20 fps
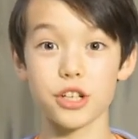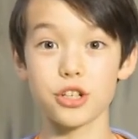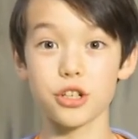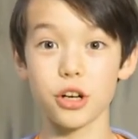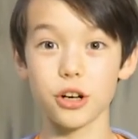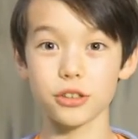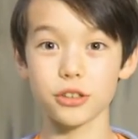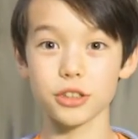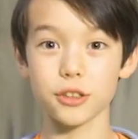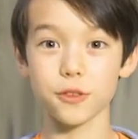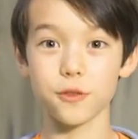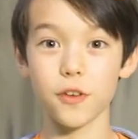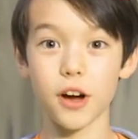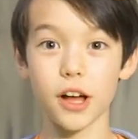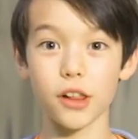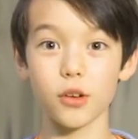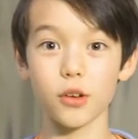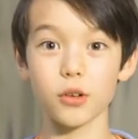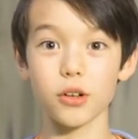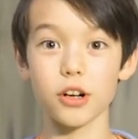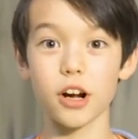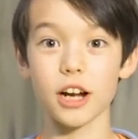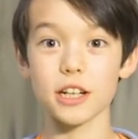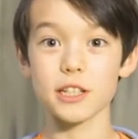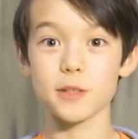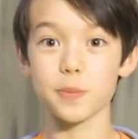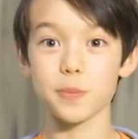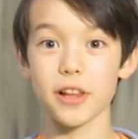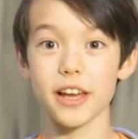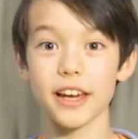Joseph followed
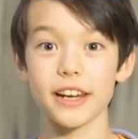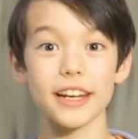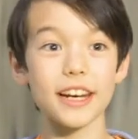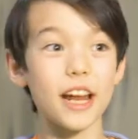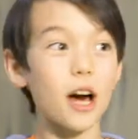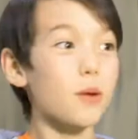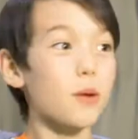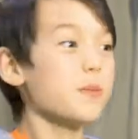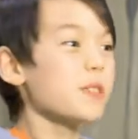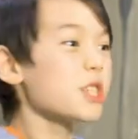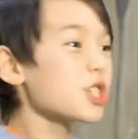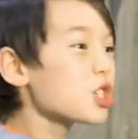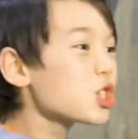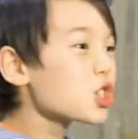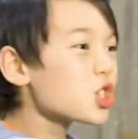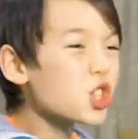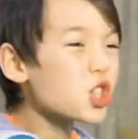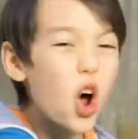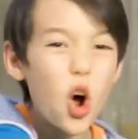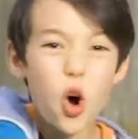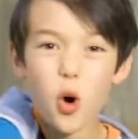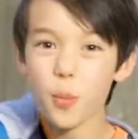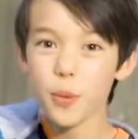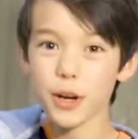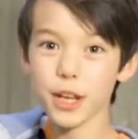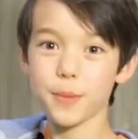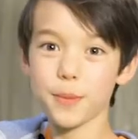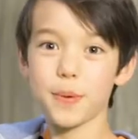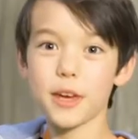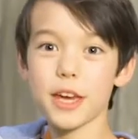God's plan and helped so
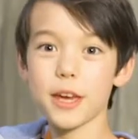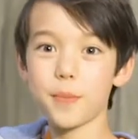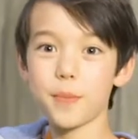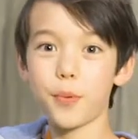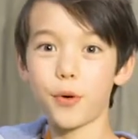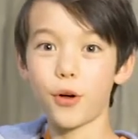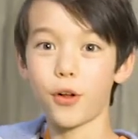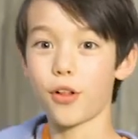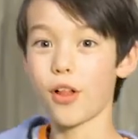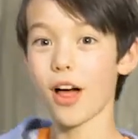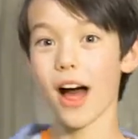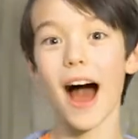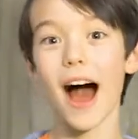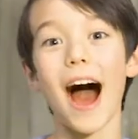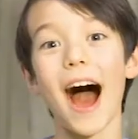many people.